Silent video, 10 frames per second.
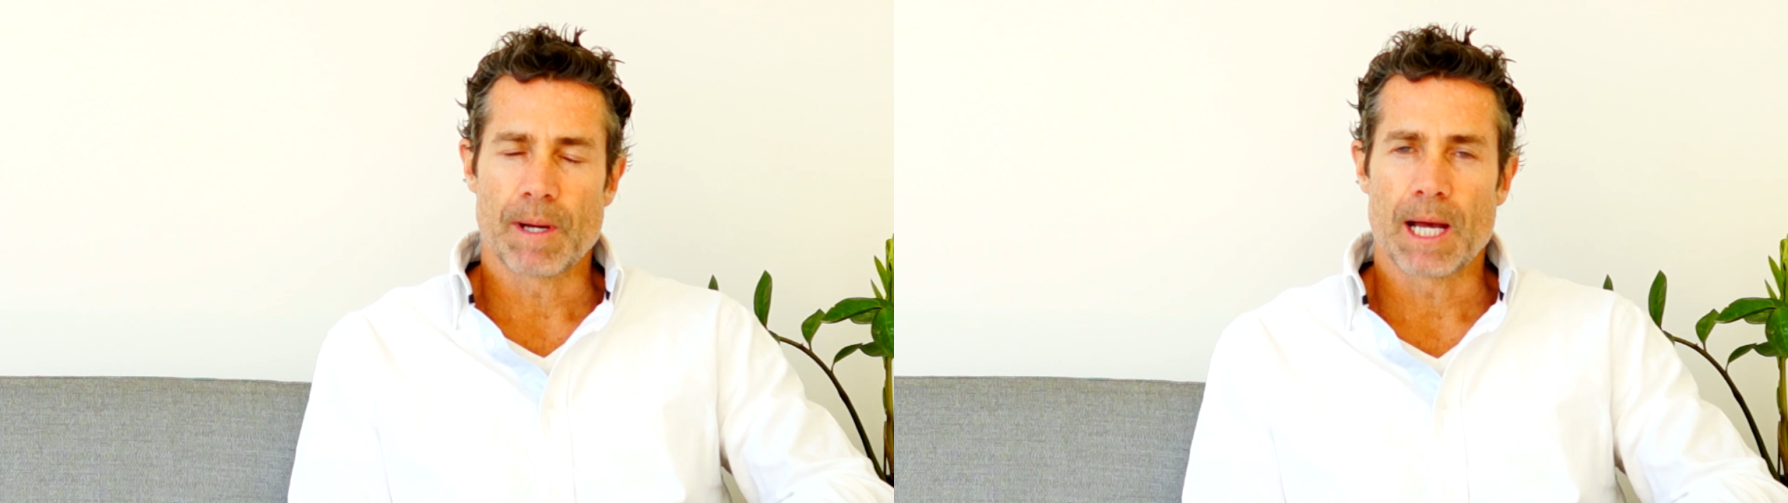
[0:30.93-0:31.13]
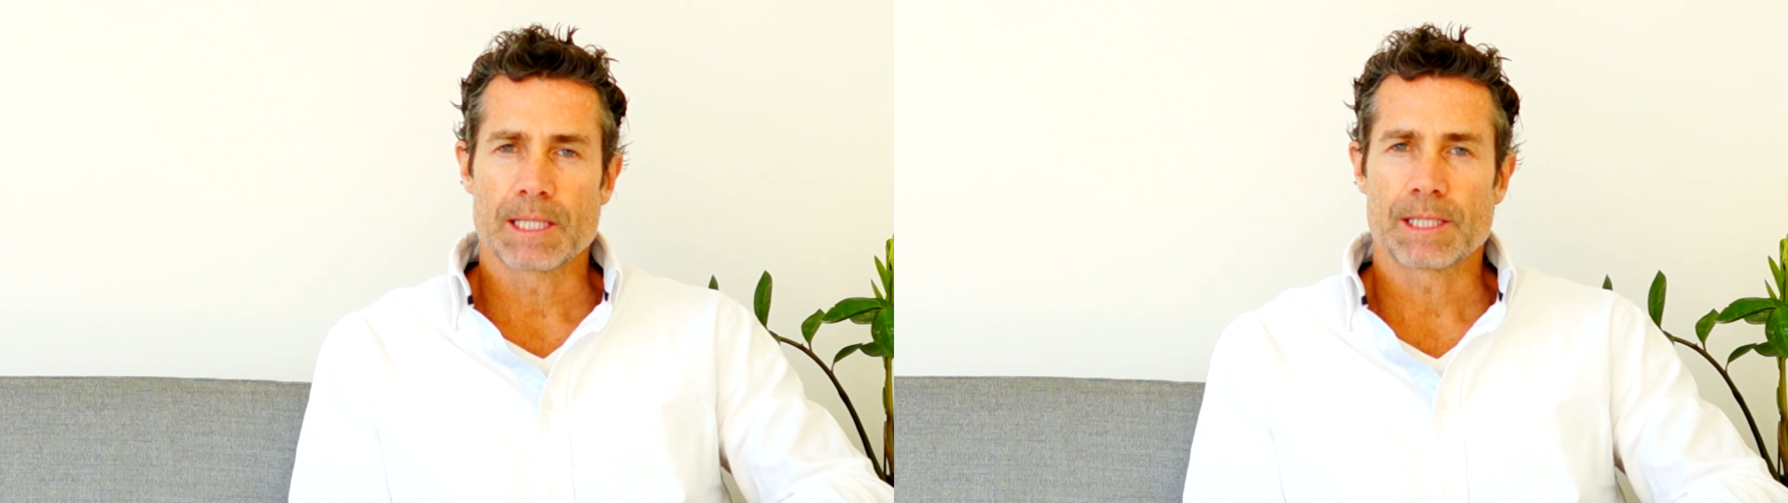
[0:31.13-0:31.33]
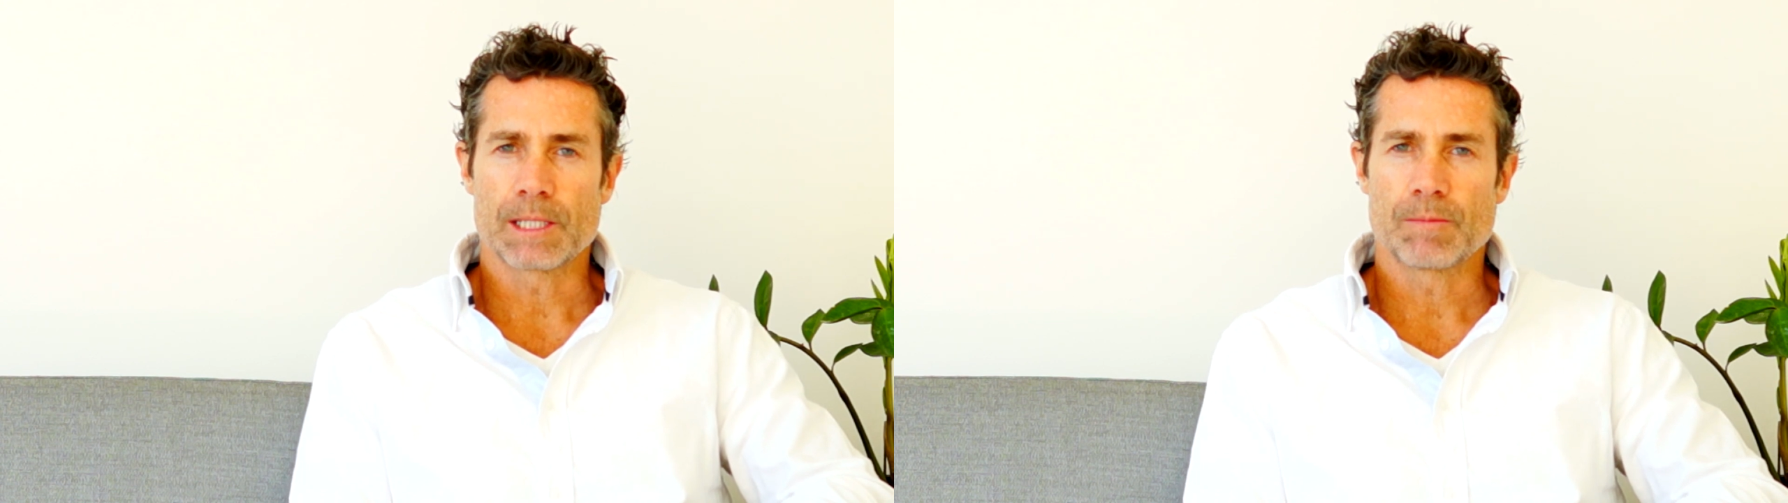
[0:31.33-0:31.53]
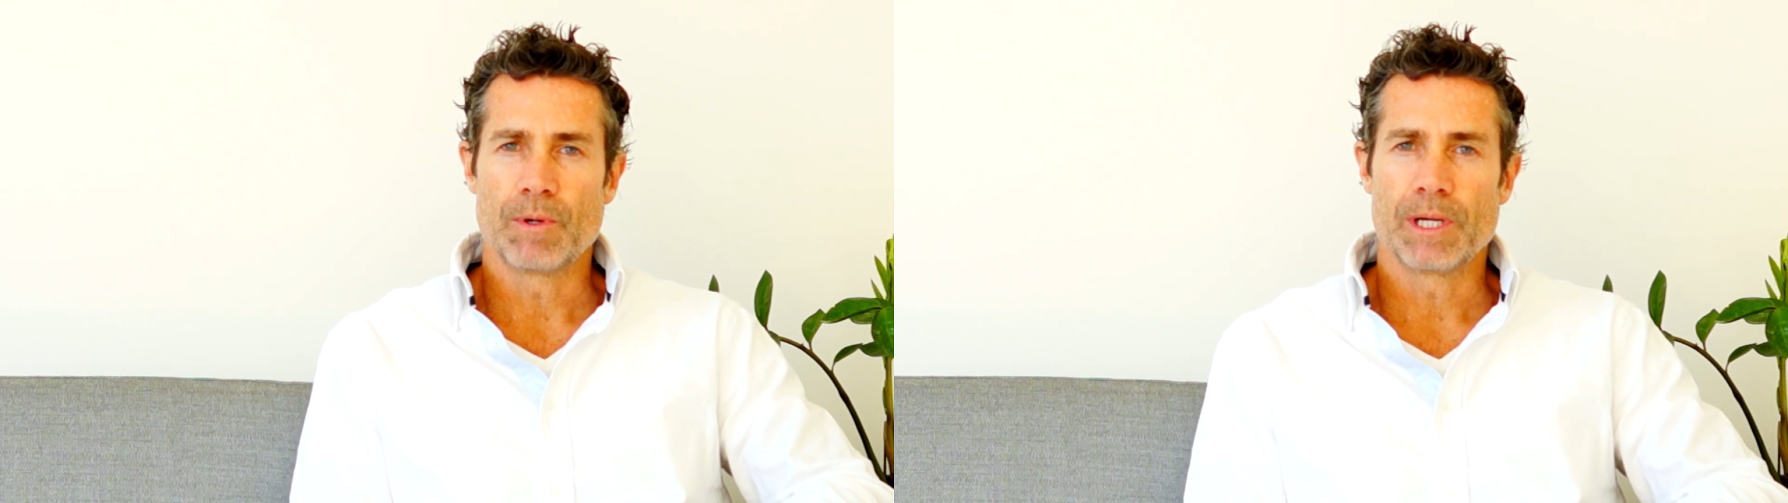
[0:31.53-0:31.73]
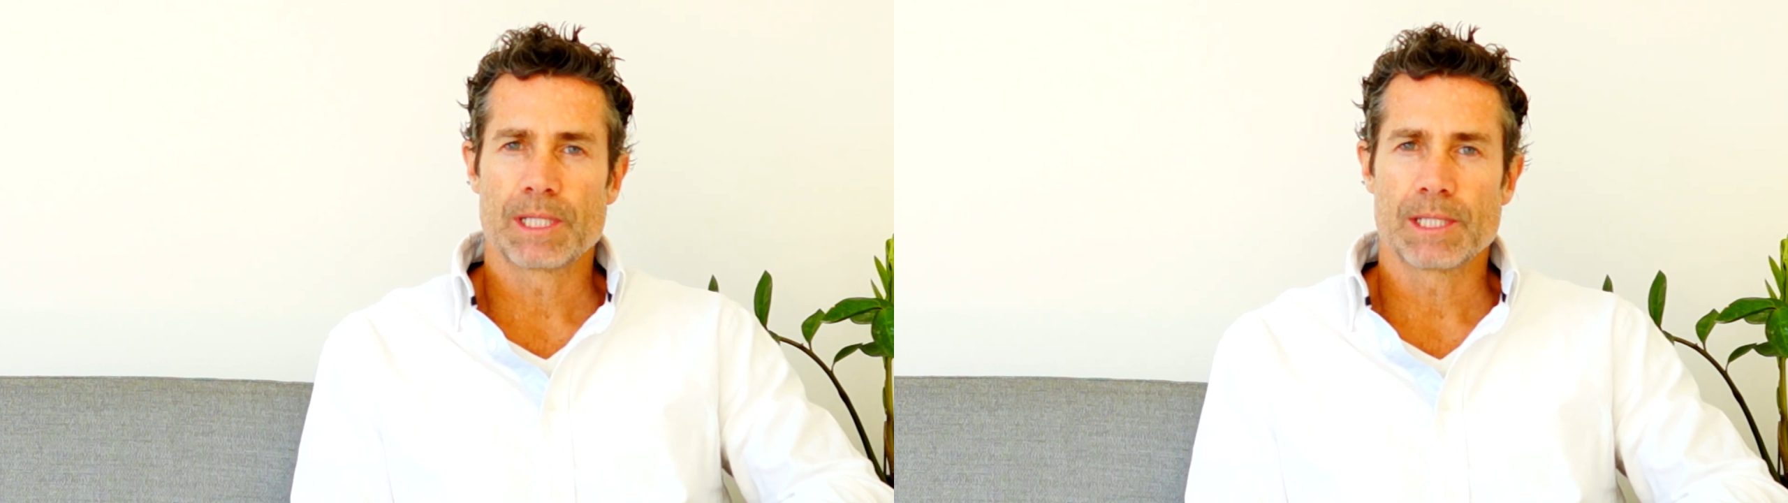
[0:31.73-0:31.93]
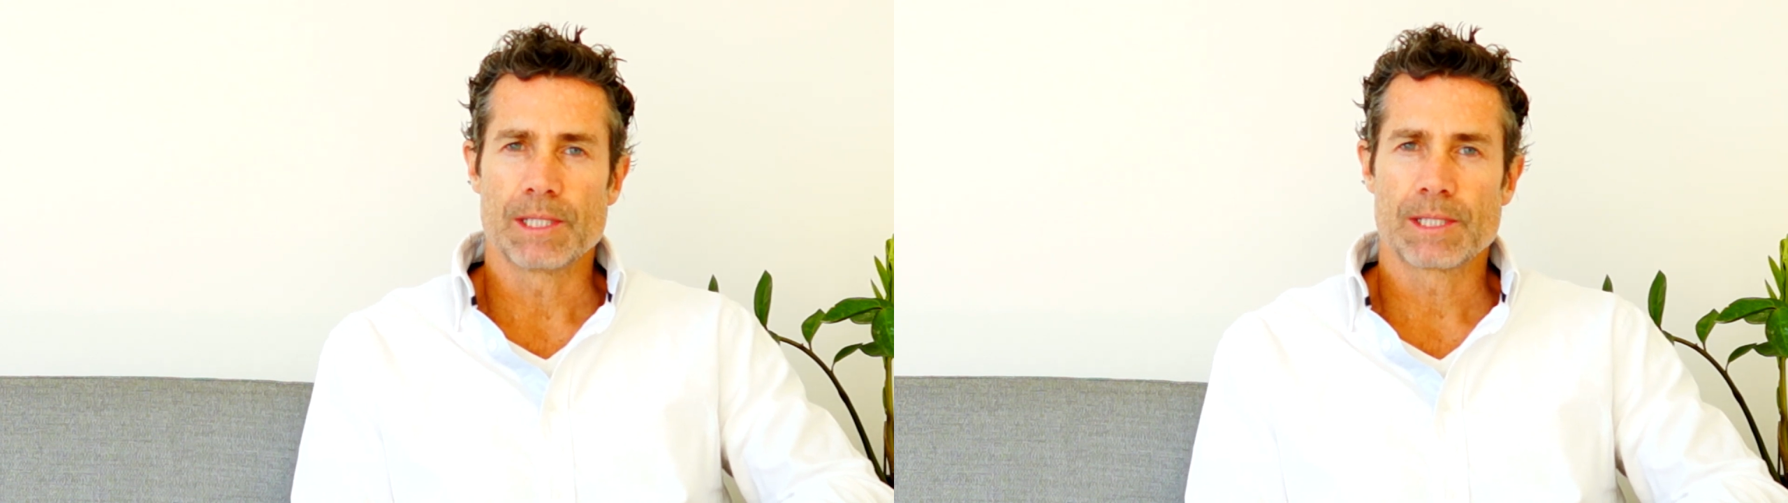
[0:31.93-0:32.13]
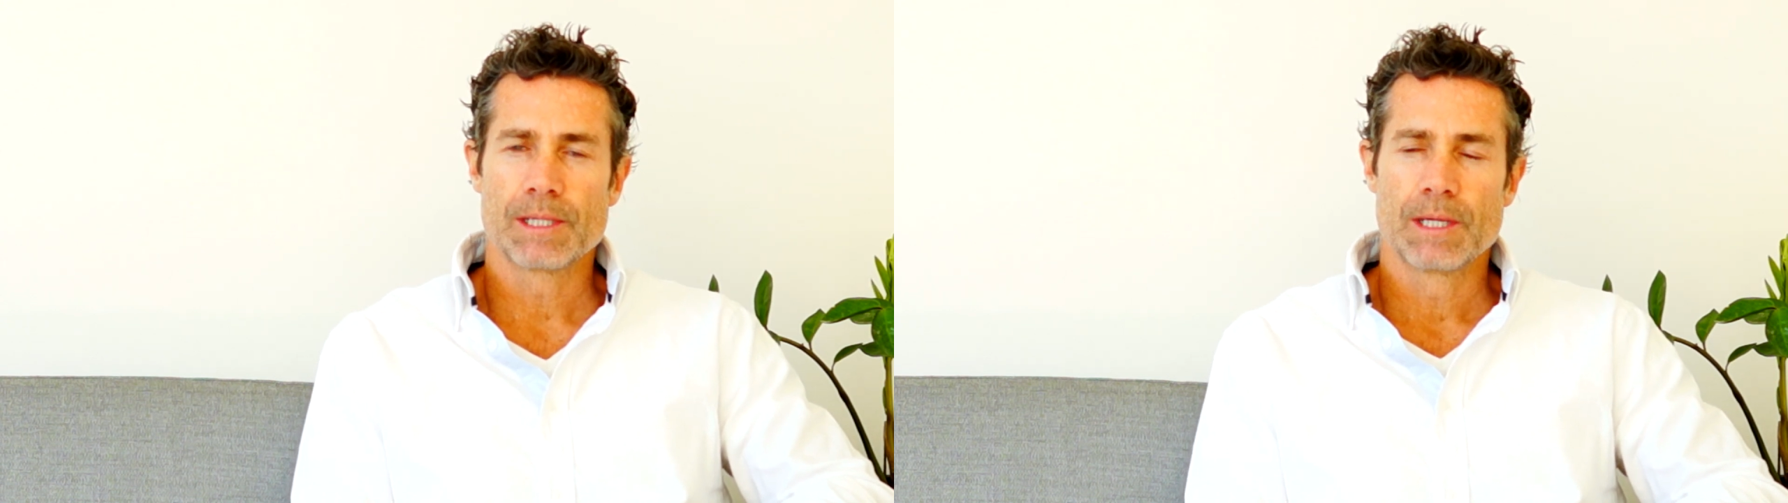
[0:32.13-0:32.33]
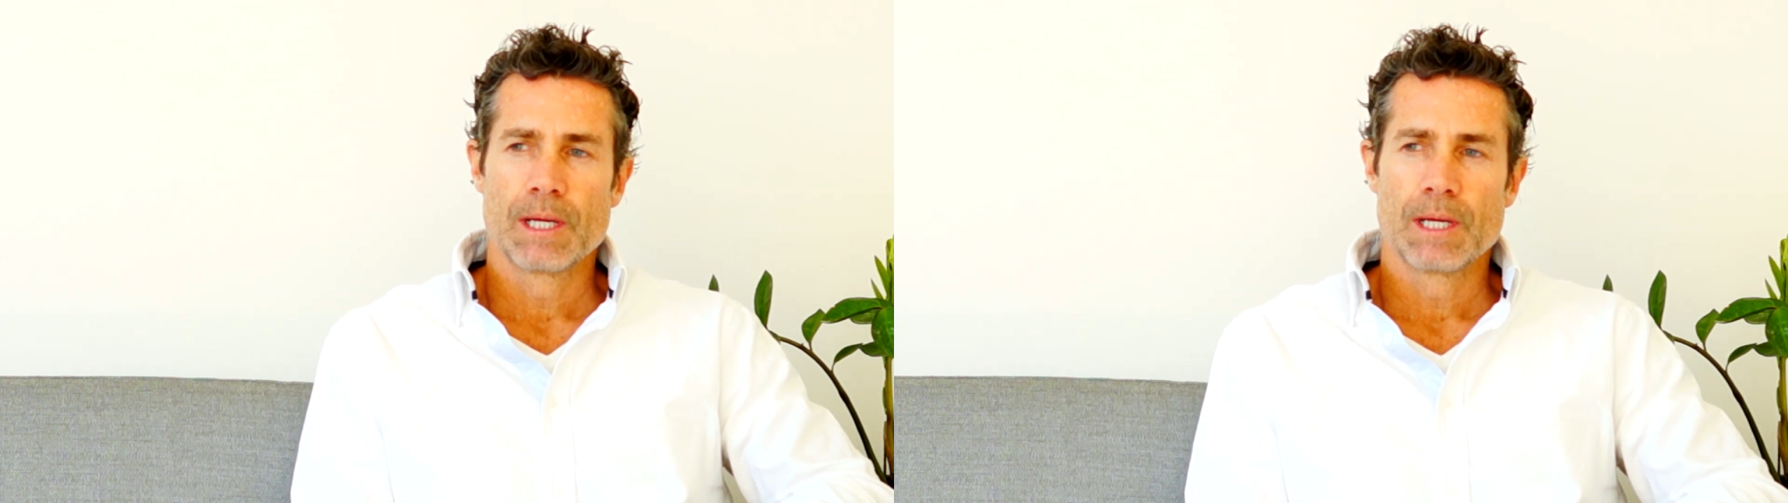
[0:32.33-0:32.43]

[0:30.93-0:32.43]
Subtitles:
past experiences.